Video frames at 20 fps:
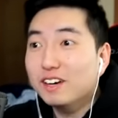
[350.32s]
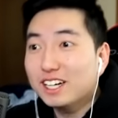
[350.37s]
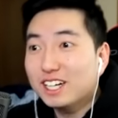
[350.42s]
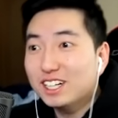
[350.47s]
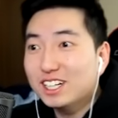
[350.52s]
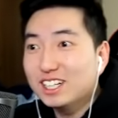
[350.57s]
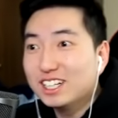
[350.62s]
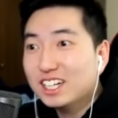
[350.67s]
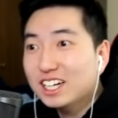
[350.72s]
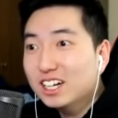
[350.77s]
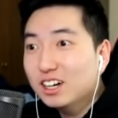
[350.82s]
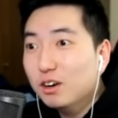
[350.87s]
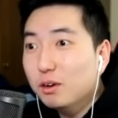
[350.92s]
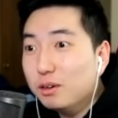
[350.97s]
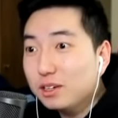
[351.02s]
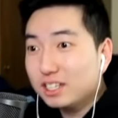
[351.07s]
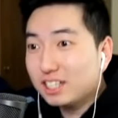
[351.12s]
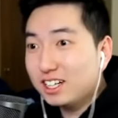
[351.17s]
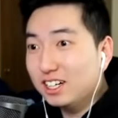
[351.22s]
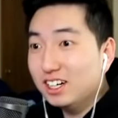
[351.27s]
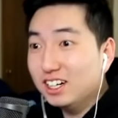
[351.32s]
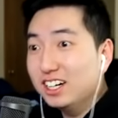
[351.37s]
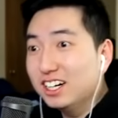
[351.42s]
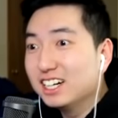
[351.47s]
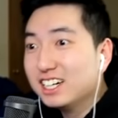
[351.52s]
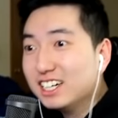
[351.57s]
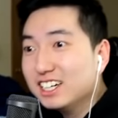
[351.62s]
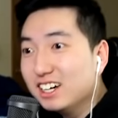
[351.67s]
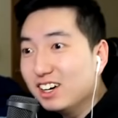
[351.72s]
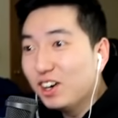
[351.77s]
my god! Oh my
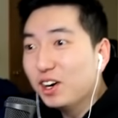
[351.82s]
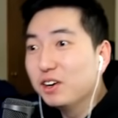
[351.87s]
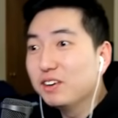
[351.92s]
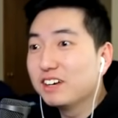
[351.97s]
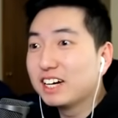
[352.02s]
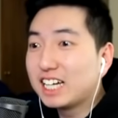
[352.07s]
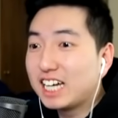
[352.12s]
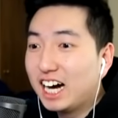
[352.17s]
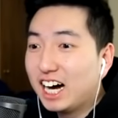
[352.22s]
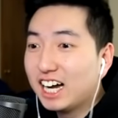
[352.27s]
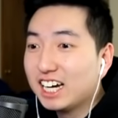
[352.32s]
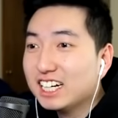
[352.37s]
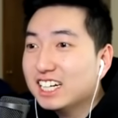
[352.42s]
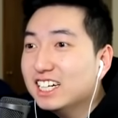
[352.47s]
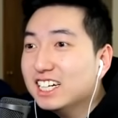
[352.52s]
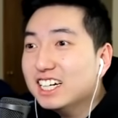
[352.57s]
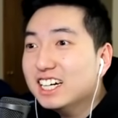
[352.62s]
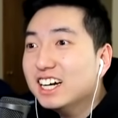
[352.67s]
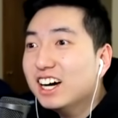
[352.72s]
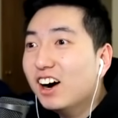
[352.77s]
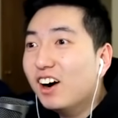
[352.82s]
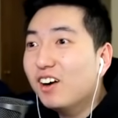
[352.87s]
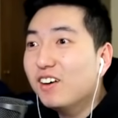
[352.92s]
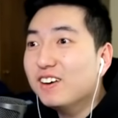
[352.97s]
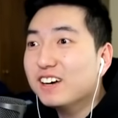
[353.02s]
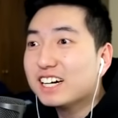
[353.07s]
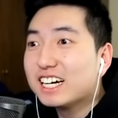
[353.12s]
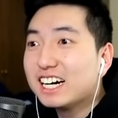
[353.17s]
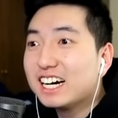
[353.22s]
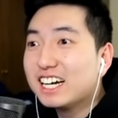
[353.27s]
god! Oh my god!
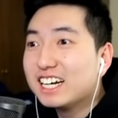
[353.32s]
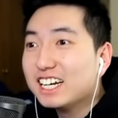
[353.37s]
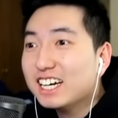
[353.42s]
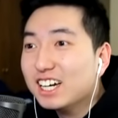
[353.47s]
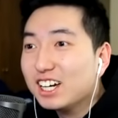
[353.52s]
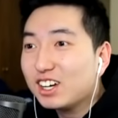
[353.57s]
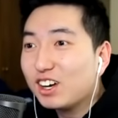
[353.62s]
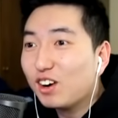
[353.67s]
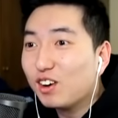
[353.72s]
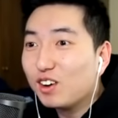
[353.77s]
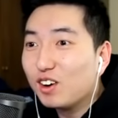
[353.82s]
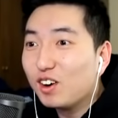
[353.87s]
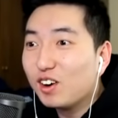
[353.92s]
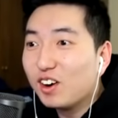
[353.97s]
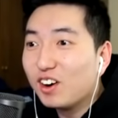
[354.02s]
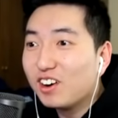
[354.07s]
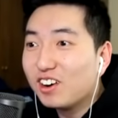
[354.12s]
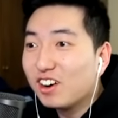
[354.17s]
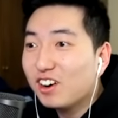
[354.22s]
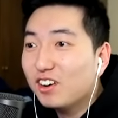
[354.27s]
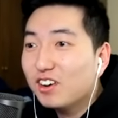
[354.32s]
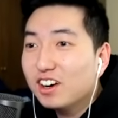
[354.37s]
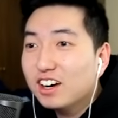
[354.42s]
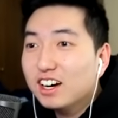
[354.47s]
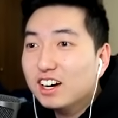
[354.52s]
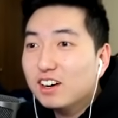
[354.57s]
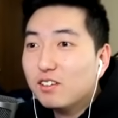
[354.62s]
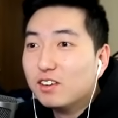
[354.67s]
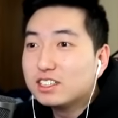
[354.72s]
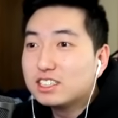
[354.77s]
Oh my god! Go, go, go, go!
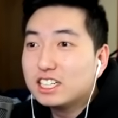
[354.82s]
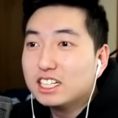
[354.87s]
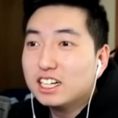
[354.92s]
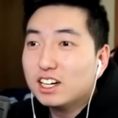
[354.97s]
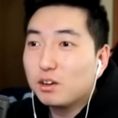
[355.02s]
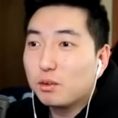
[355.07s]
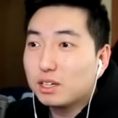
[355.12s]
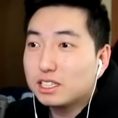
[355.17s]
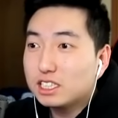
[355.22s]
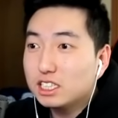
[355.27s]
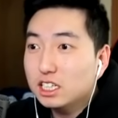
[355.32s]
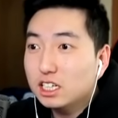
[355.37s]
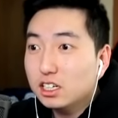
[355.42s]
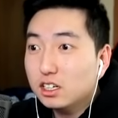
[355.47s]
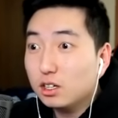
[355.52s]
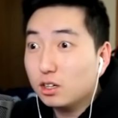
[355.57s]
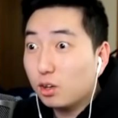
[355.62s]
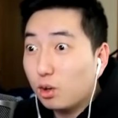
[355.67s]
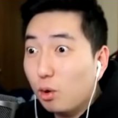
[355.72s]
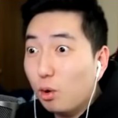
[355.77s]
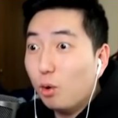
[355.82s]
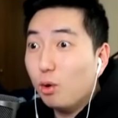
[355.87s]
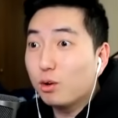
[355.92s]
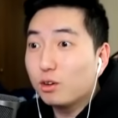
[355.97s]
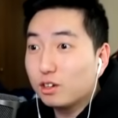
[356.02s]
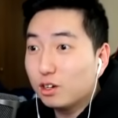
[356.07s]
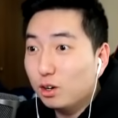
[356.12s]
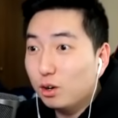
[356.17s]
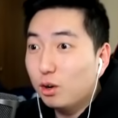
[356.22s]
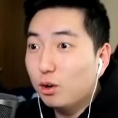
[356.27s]
What's in here? What's in here?
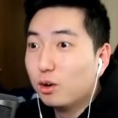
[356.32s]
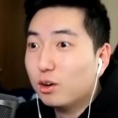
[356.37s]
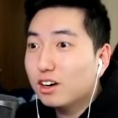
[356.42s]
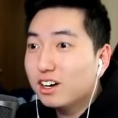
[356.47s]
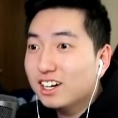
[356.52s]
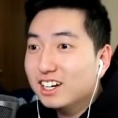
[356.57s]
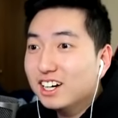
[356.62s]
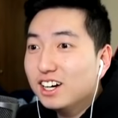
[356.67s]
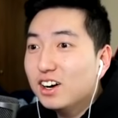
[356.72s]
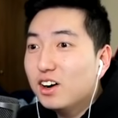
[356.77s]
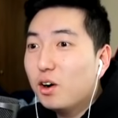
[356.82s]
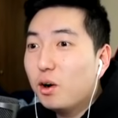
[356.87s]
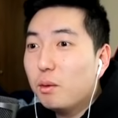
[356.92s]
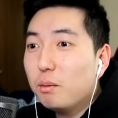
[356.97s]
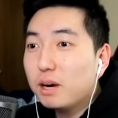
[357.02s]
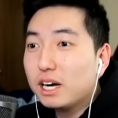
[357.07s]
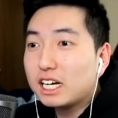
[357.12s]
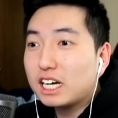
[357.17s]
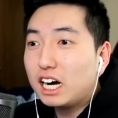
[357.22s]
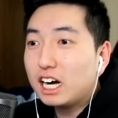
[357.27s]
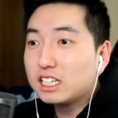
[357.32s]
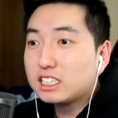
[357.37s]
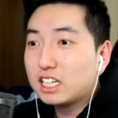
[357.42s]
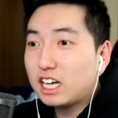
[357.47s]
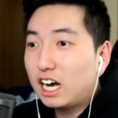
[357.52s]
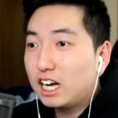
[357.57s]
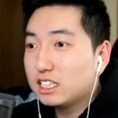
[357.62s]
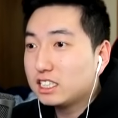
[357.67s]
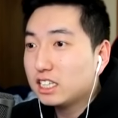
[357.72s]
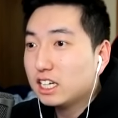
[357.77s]
Go, go! Oh my gosh,
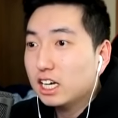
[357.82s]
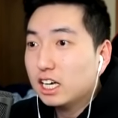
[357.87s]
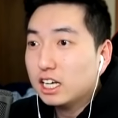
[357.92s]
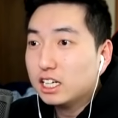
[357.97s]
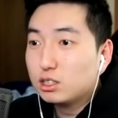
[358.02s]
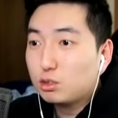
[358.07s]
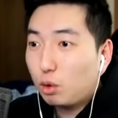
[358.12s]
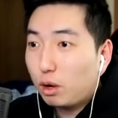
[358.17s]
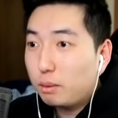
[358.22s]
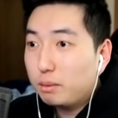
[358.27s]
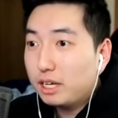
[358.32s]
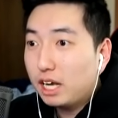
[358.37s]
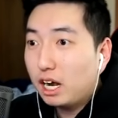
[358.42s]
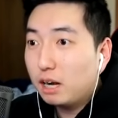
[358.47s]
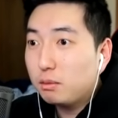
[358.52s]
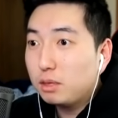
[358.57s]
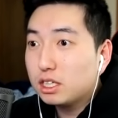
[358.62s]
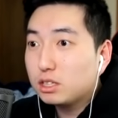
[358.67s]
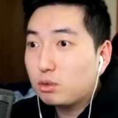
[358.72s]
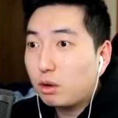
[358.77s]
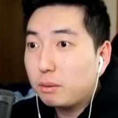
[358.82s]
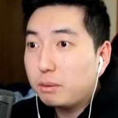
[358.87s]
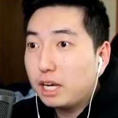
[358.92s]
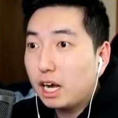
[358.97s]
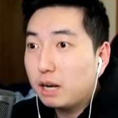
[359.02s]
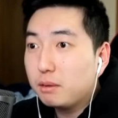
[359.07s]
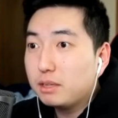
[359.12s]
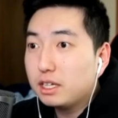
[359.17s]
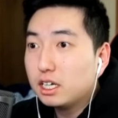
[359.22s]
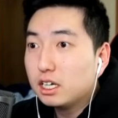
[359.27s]
guys. It's right behind me. It's right
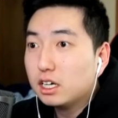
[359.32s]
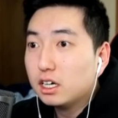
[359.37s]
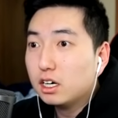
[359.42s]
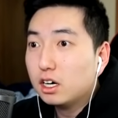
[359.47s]
behind me.